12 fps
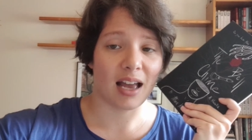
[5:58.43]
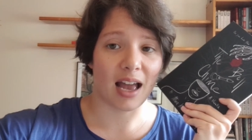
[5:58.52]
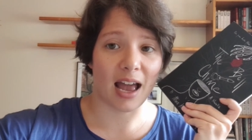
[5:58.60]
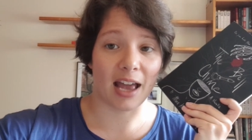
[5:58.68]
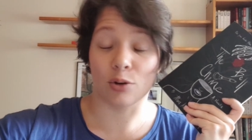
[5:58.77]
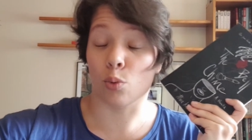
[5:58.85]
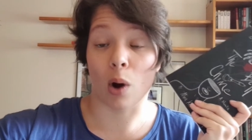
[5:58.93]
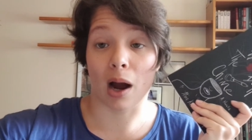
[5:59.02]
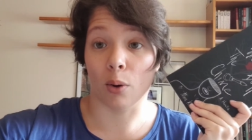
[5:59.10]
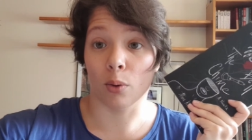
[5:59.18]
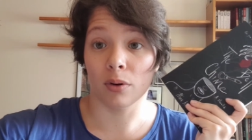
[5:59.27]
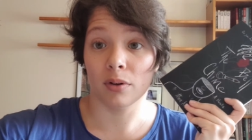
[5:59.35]
And
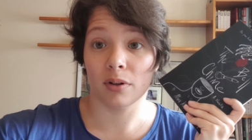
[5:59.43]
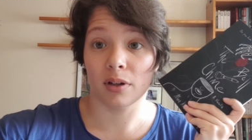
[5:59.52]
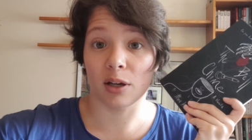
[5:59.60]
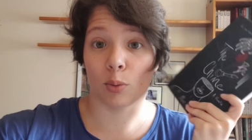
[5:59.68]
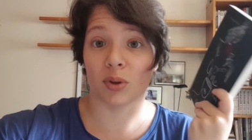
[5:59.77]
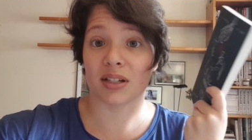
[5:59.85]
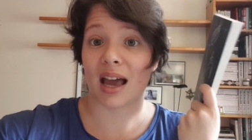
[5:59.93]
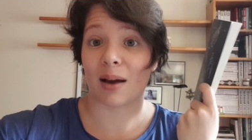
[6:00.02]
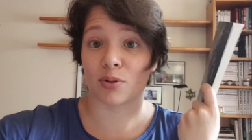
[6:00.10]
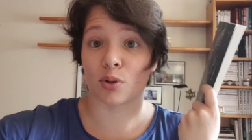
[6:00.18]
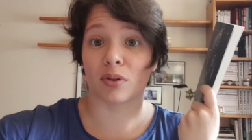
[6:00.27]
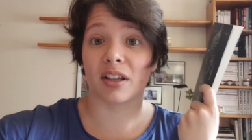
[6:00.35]
wow, it was
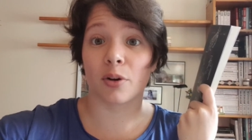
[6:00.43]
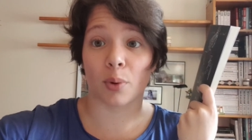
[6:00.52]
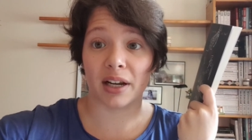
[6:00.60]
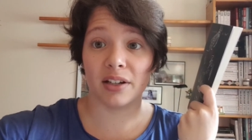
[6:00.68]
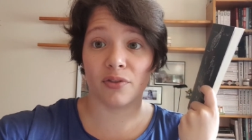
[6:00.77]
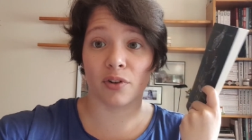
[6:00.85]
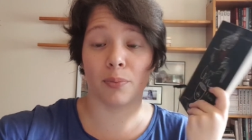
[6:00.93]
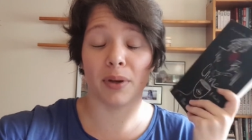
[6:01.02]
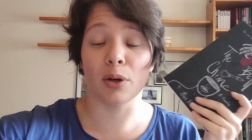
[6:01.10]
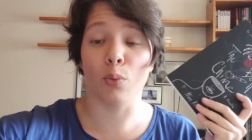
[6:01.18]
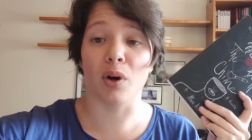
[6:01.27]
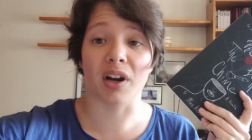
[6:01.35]
absolutely great for
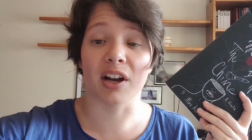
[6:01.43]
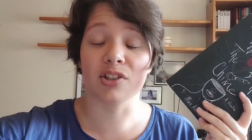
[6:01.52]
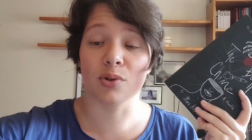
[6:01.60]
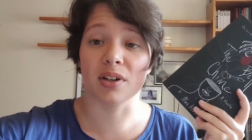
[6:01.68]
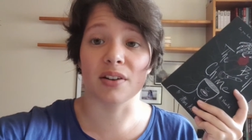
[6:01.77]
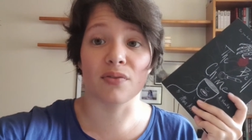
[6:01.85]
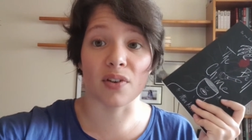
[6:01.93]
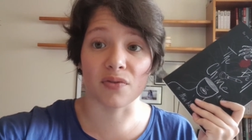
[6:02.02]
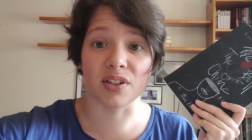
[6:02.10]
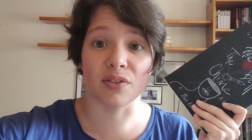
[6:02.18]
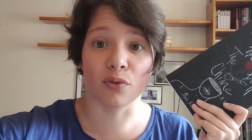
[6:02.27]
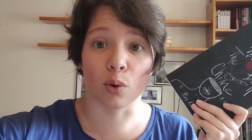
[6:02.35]
being
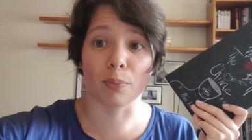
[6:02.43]
154